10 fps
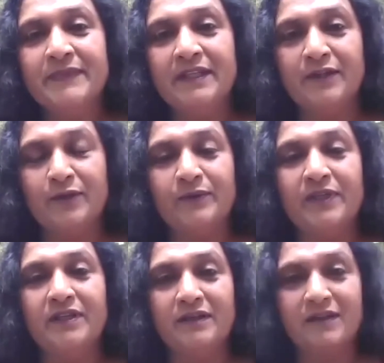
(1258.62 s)
you know
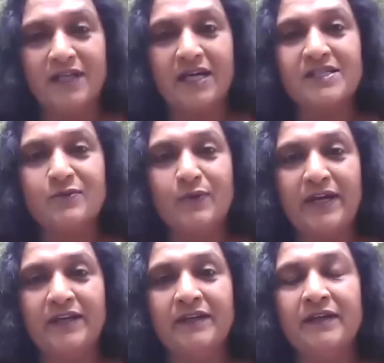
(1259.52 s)
in a relaxed
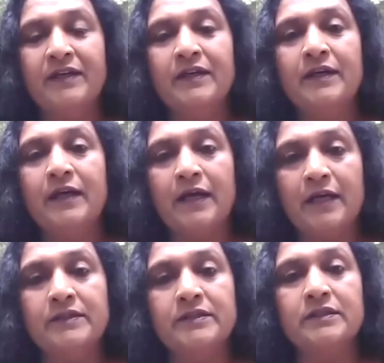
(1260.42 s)
way
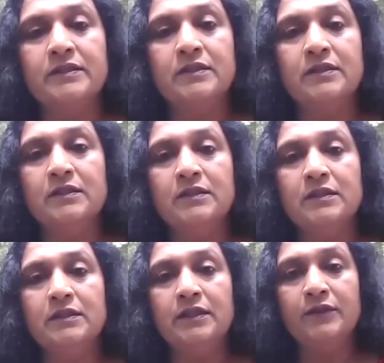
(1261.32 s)
and
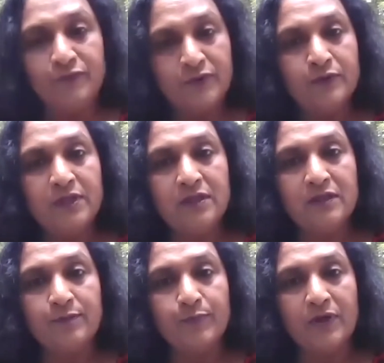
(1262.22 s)
if you need
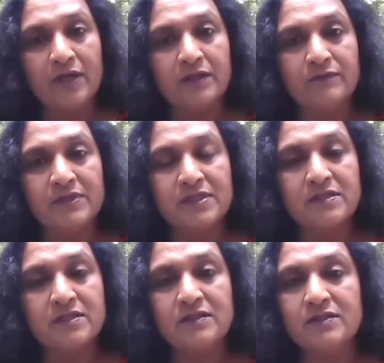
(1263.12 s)
reproductive
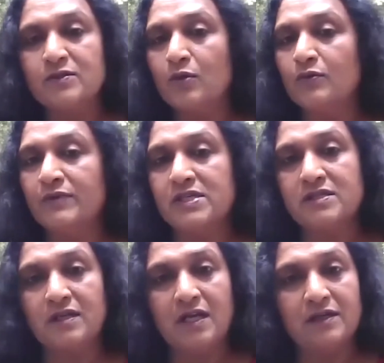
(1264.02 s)
assistance don't waste
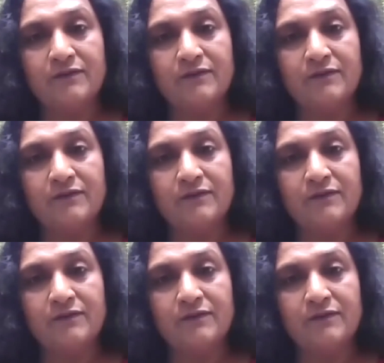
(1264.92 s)
a lot of